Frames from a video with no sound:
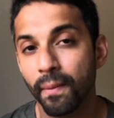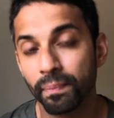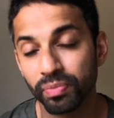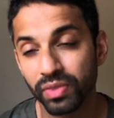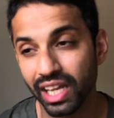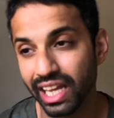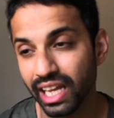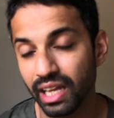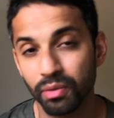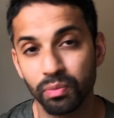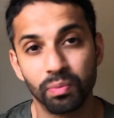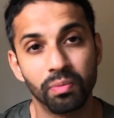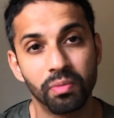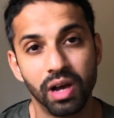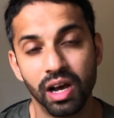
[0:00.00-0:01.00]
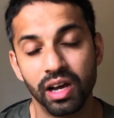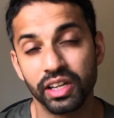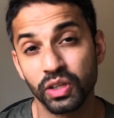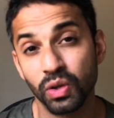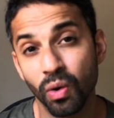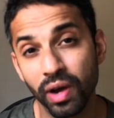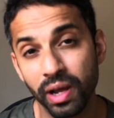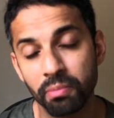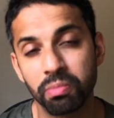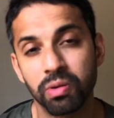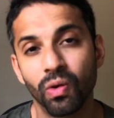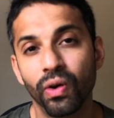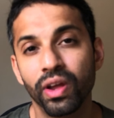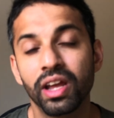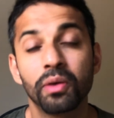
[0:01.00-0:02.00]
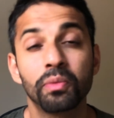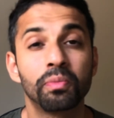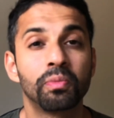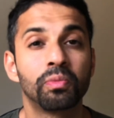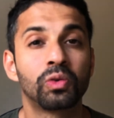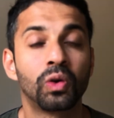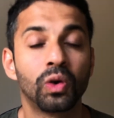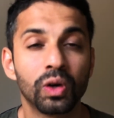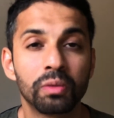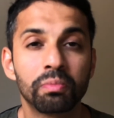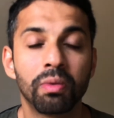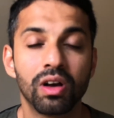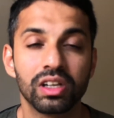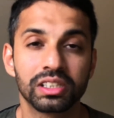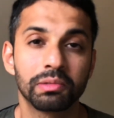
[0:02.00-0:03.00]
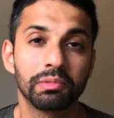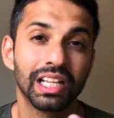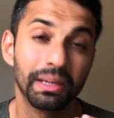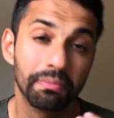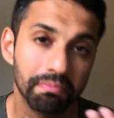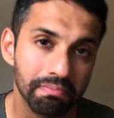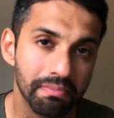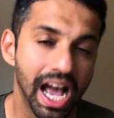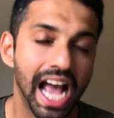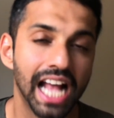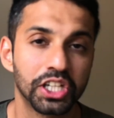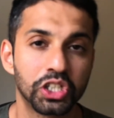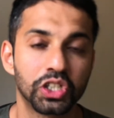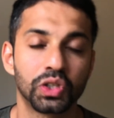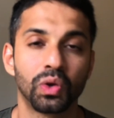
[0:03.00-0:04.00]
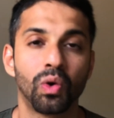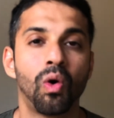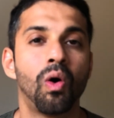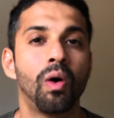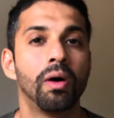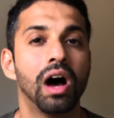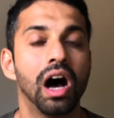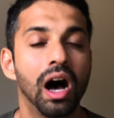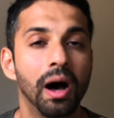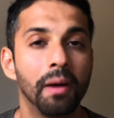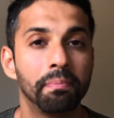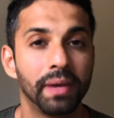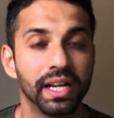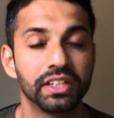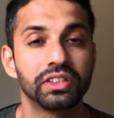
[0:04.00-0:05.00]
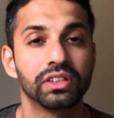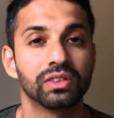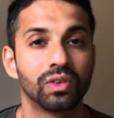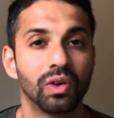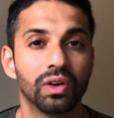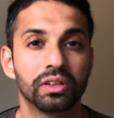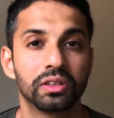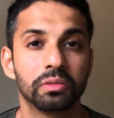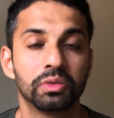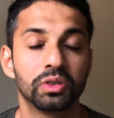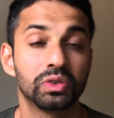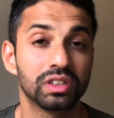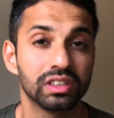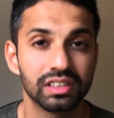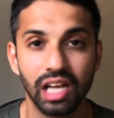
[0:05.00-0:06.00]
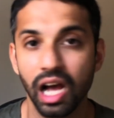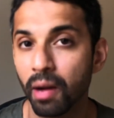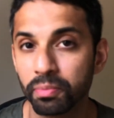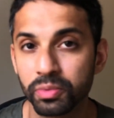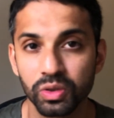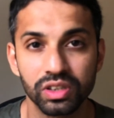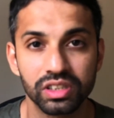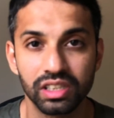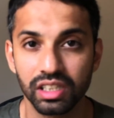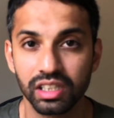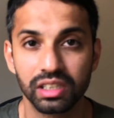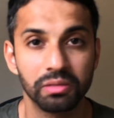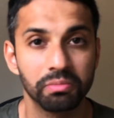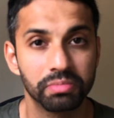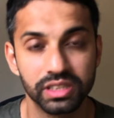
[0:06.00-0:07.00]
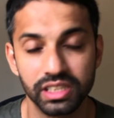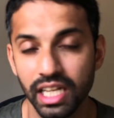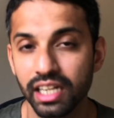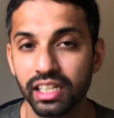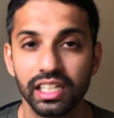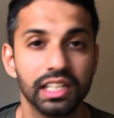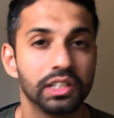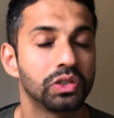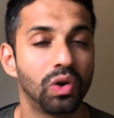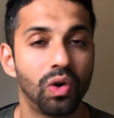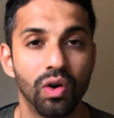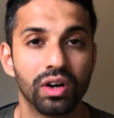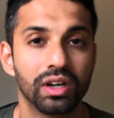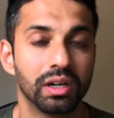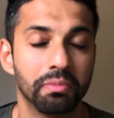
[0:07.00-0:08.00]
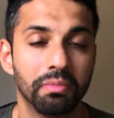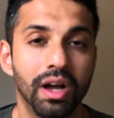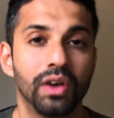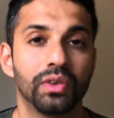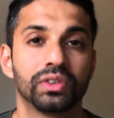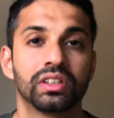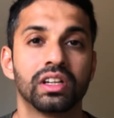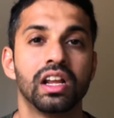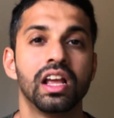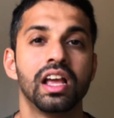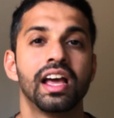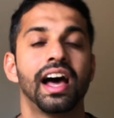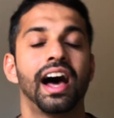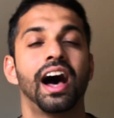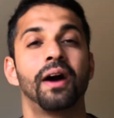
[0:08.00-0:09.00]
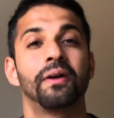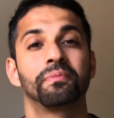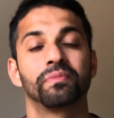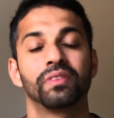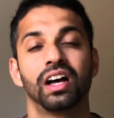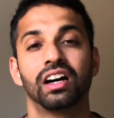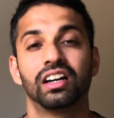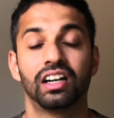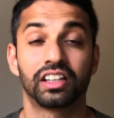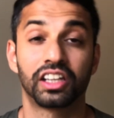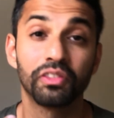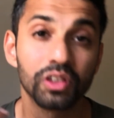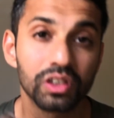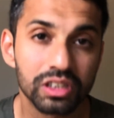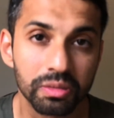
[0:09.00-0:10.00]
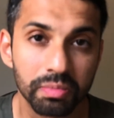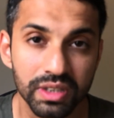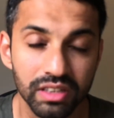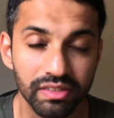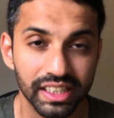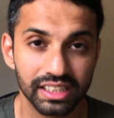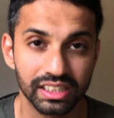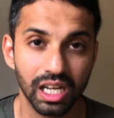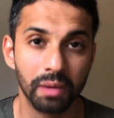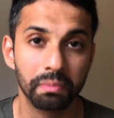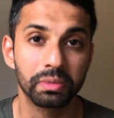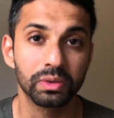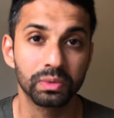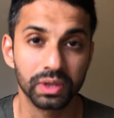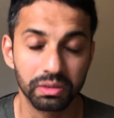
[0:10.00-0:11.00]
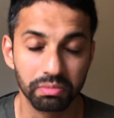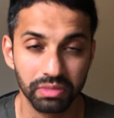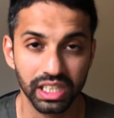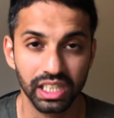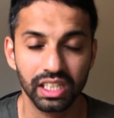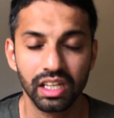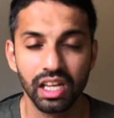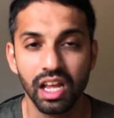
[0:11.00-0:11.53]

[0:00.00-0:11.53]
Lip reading: your employer could possibly match your pension contributions up to a certain percentage or amount. I'll give you the specific example with me.